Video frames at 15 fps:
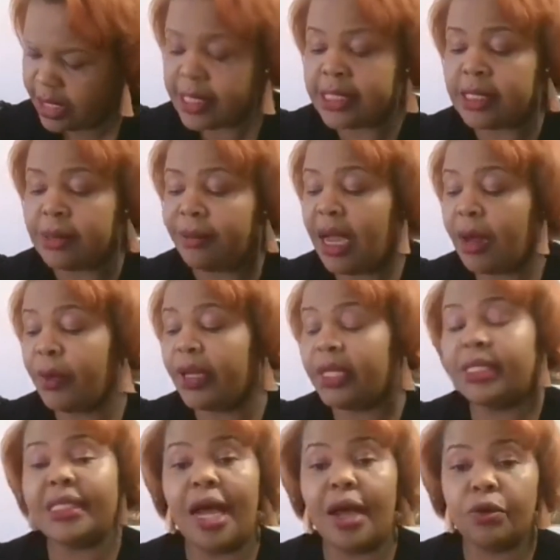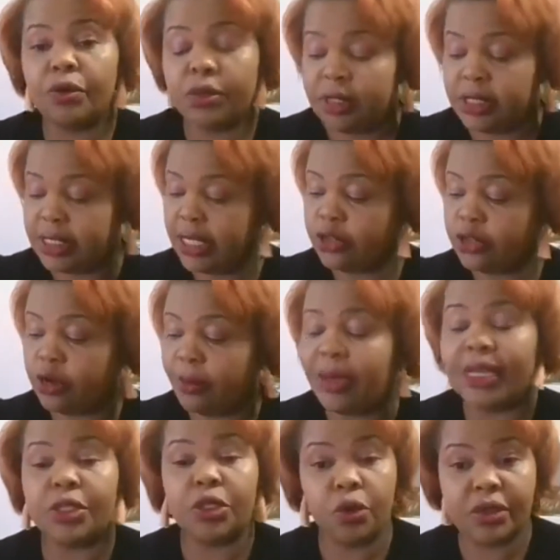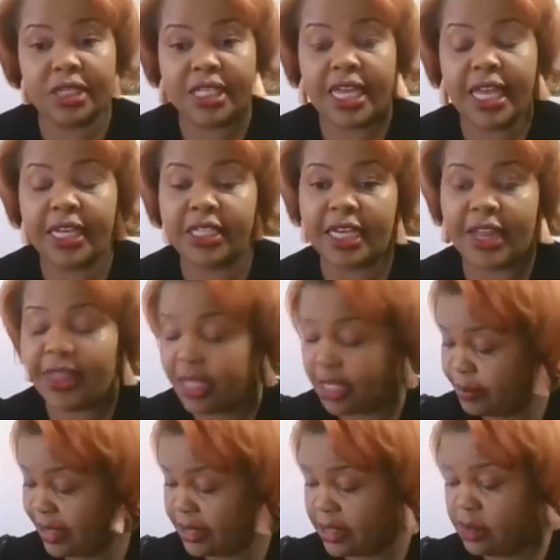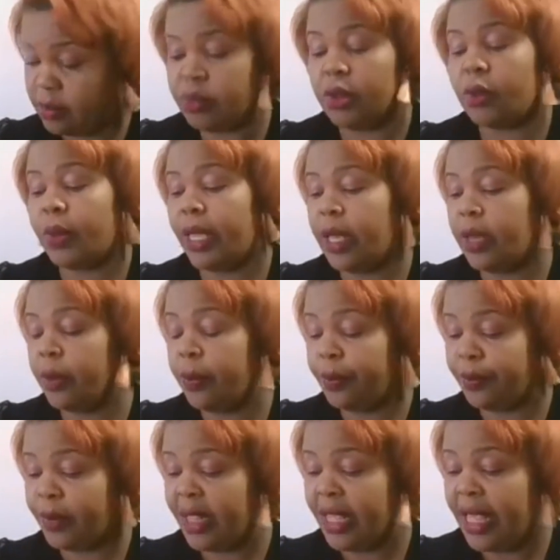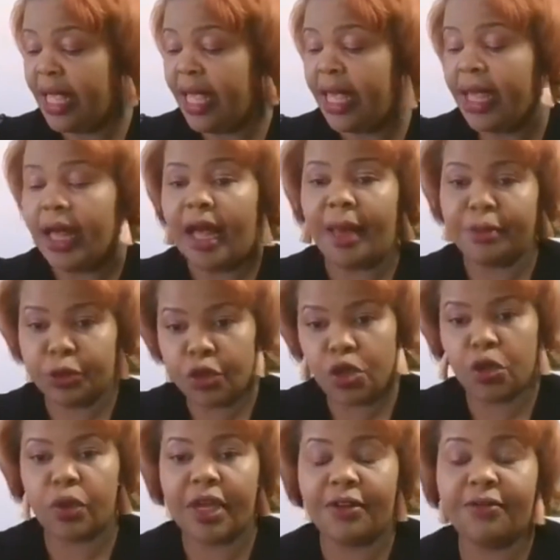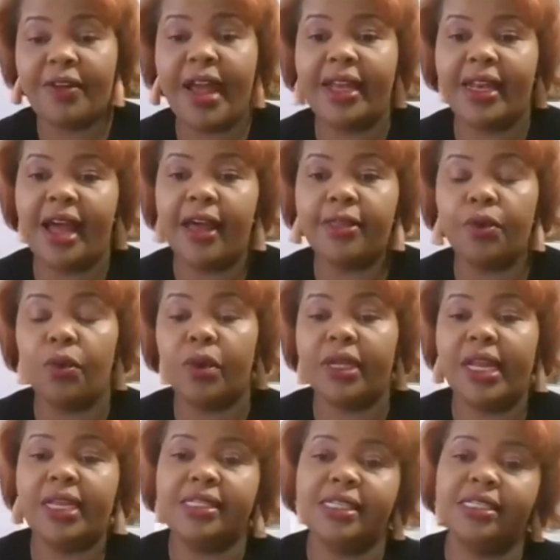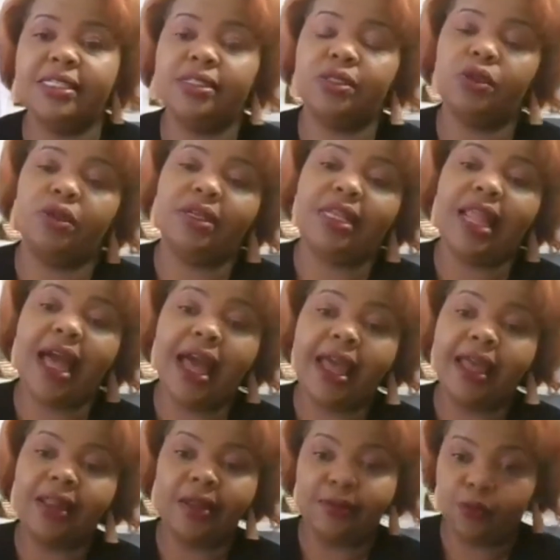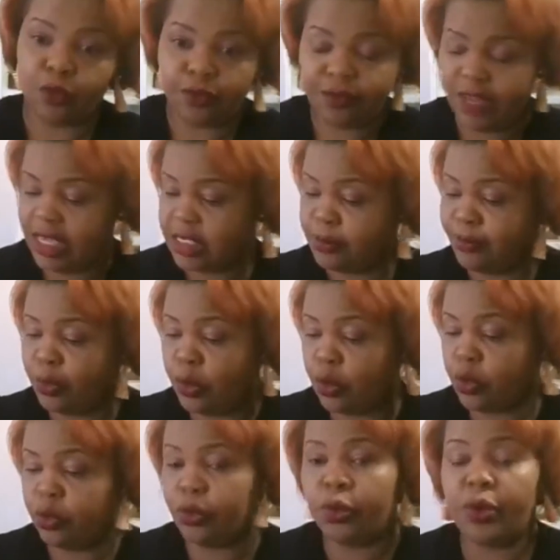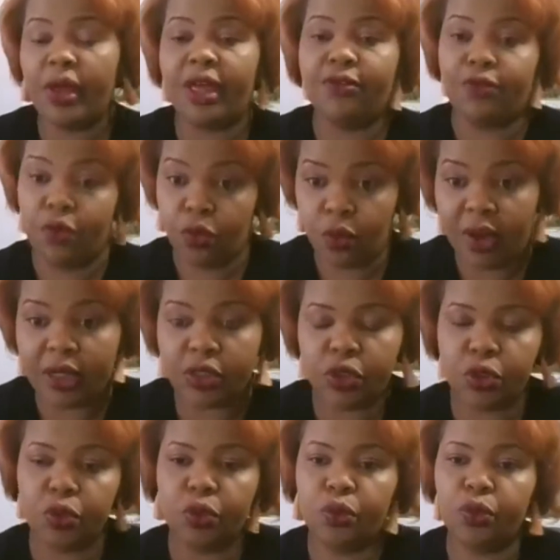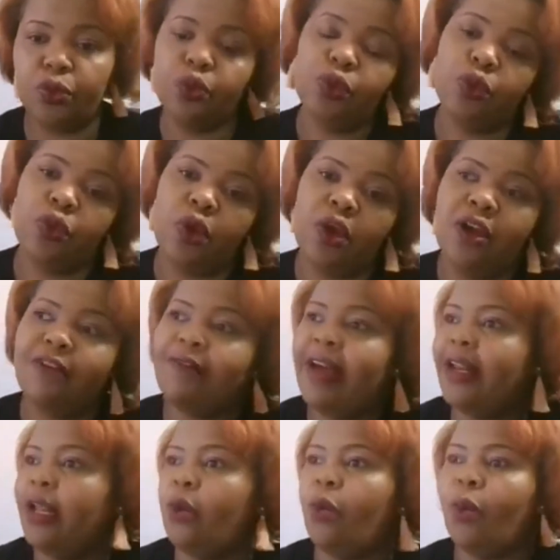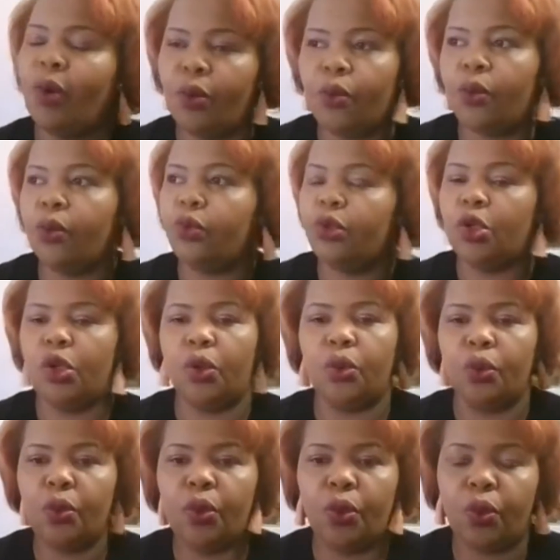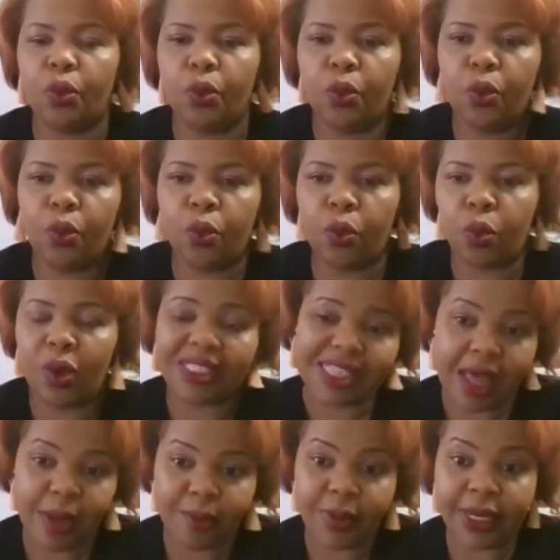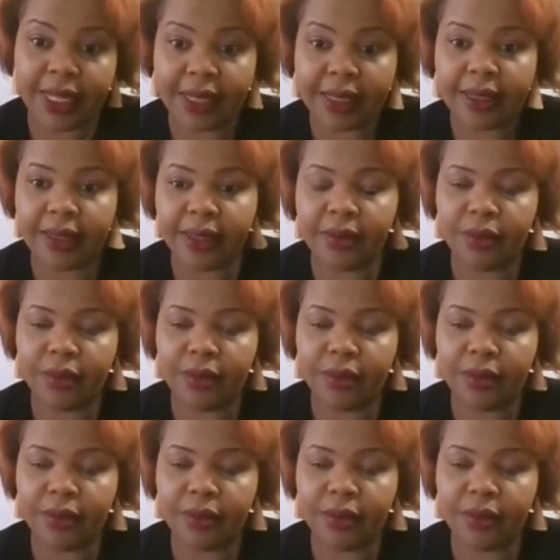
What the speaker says: Zimbabwe Down Syndrome Association. I think it's based in Bulawayo. I'm sure you can find other organizations online and on Facebook if you want to find out what's happening